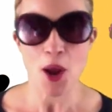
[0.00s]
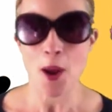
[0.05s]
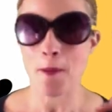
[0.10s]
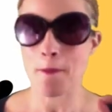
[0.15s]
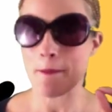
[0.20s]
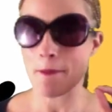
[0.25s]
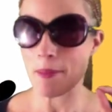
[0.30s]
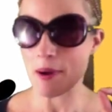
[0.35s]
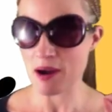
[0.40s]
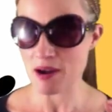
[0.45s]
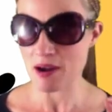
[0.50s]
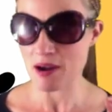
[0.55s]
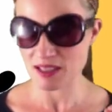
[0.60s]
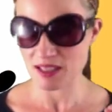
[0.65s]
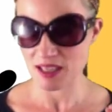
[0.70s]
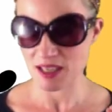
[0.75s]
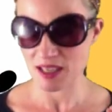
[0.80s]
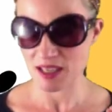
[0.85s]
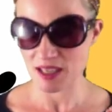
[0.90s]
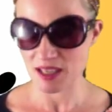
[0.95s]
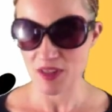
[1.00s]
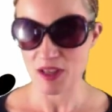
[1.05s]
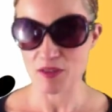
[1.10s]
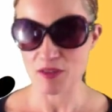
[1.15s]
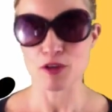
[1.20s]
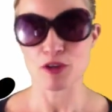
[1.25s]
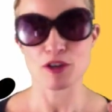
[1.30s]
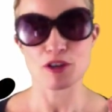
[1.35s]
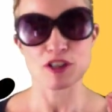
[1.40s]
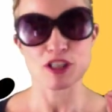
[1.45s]
but if
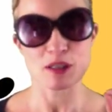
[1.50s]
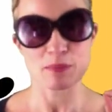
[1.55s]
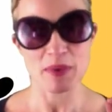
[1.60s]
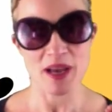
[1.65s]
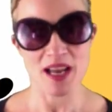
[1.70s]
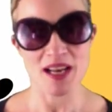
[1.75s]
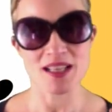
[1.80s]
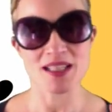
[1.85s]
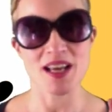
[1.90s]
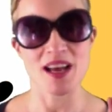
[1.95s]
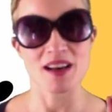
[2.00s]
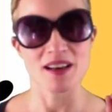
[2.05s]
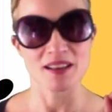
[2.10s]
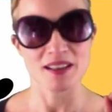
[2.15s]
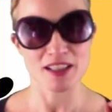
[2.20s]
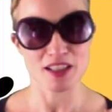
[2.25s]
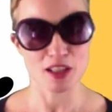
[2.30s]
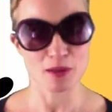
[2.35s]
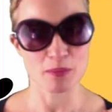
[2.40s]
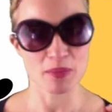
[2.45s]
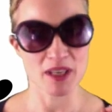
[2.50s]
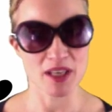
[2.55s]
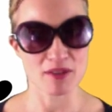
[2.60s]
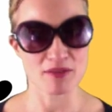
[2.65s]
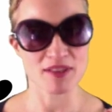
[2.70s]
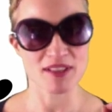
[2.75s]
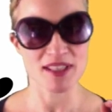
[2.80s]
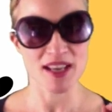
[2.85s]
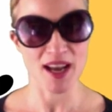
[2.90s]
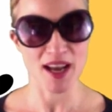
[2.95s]
you can spend a little bit
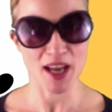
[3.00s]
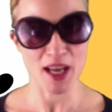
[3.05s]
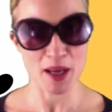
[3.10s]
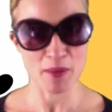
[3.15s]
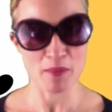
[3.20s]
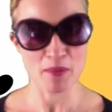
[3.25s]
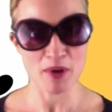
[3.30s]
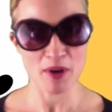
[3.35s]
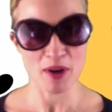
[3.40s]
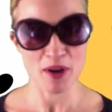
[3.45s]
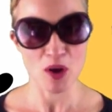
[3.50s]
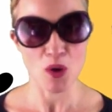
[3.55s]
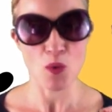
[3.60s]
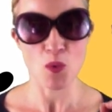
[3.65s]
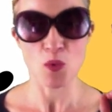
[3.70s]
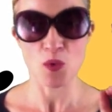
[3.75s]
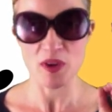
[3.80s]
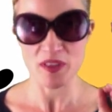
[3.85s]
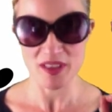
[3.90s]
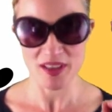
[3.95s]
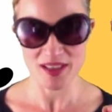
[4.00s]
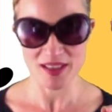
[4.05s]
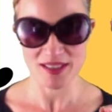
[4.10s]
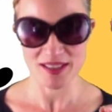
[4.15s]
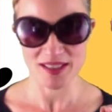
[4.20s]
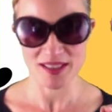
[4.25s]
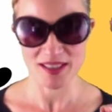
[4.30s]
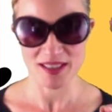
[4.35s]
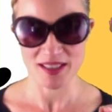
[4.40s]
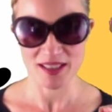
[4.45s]
of time with
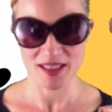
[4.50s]
it,